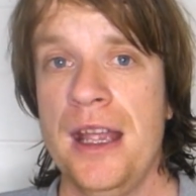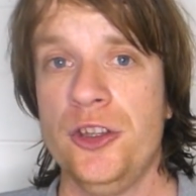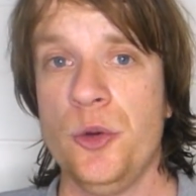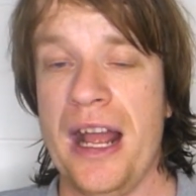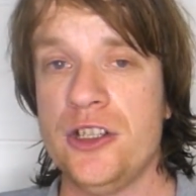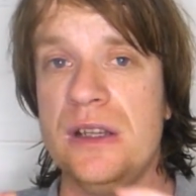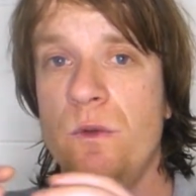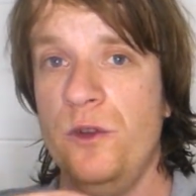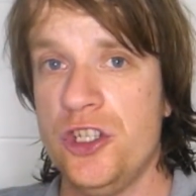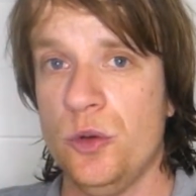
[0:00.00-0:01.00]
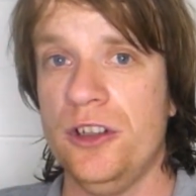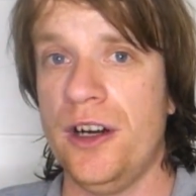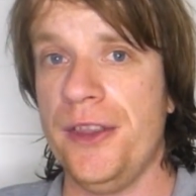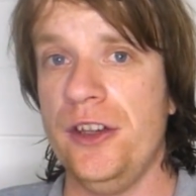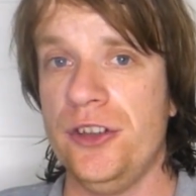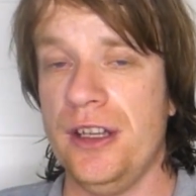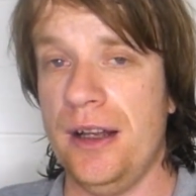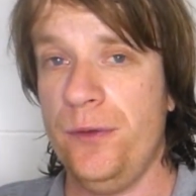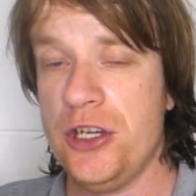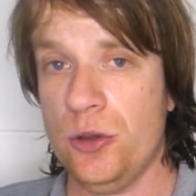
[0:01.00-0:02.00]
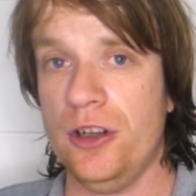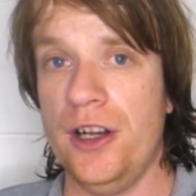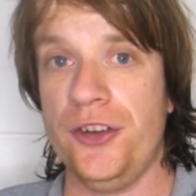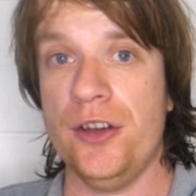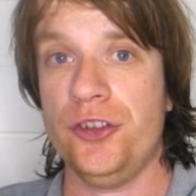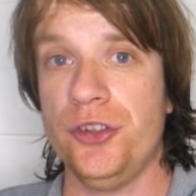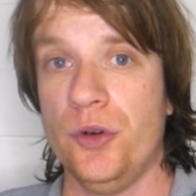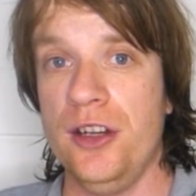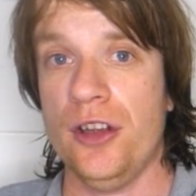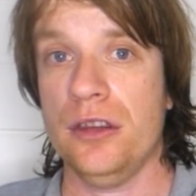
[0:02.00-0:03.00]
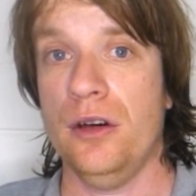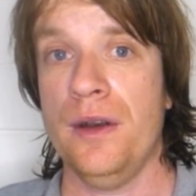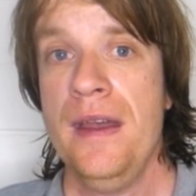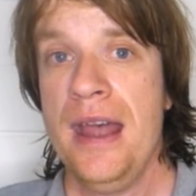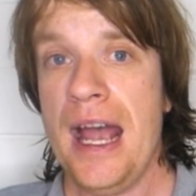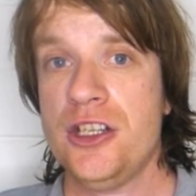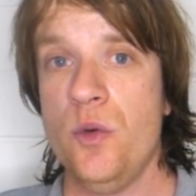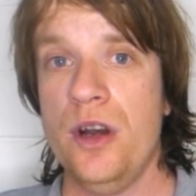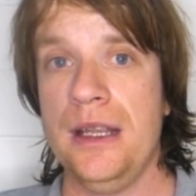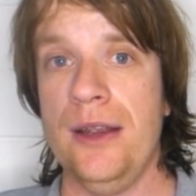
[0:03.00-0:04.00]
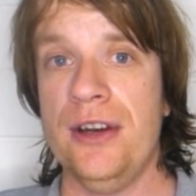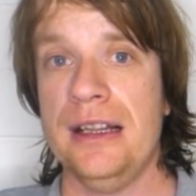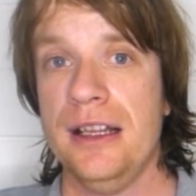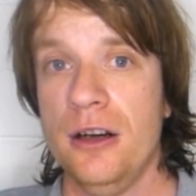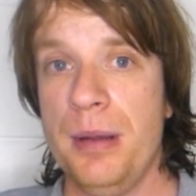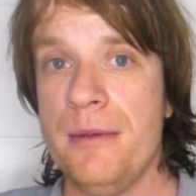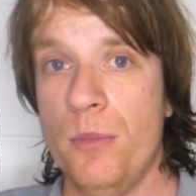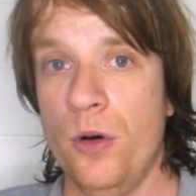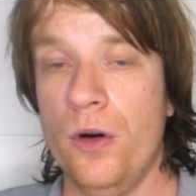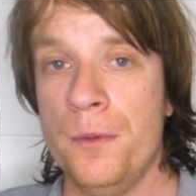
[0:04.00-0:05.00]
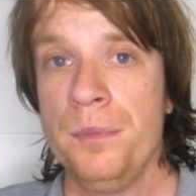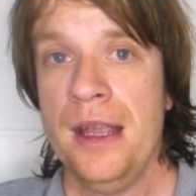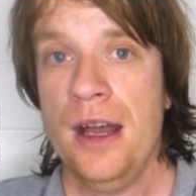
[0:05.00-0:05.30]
and so to actually visualize those stories, I thought actually would have given a little bit more